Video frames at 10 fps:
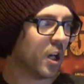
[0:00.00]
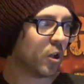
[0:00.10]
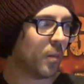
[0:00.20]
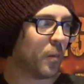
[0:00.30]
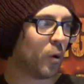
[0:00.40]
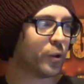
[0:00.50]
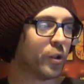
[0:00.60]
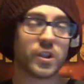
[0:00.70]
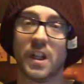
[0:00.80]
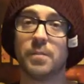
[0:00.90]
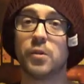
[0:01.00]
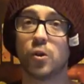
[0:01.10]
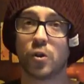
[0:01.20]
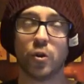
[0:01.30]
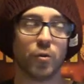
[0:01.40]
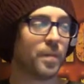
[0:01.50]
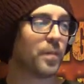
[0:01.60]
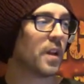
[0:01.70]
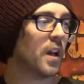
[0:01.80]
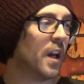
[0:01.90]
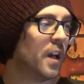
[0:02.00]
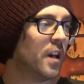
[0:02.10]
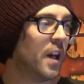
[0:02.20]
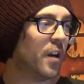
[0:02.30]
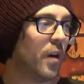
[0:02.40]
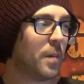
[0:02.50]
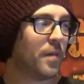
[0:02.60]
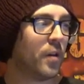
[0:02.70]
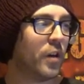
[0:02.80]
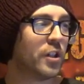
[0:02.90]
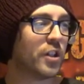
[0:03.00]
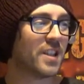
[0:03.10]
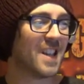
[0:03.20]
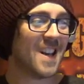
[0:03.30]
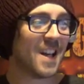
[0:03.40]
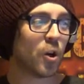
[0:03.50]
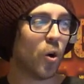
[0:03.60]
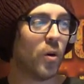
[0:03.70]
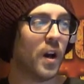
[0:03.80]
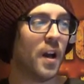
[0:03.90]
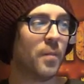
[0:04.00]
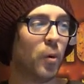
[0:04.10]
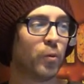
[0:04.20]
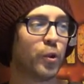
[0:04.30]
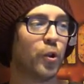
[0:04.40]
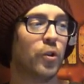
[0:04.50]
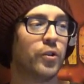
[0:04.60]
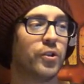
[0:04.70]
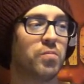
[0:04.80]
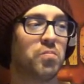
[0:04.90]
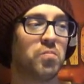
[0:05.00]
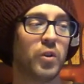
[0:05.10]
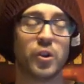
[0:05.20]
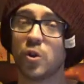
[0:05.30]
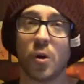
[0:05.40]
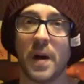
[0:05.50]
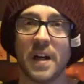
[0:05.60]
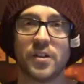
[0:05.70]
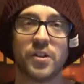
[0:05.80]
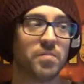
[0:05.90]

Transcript: Combi bolter times 2. In uh, rapid fire range, that's 8 uh, bolt shots, which is not bad.